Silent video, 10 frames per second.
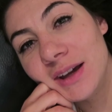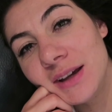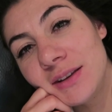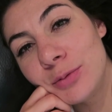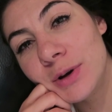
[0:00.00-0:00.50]

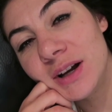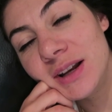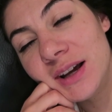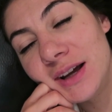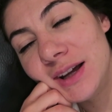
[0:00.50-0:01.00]
It's
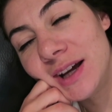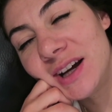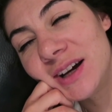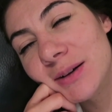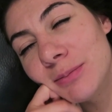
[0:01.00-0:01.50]
1
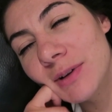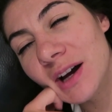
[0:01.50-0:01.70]
a.m.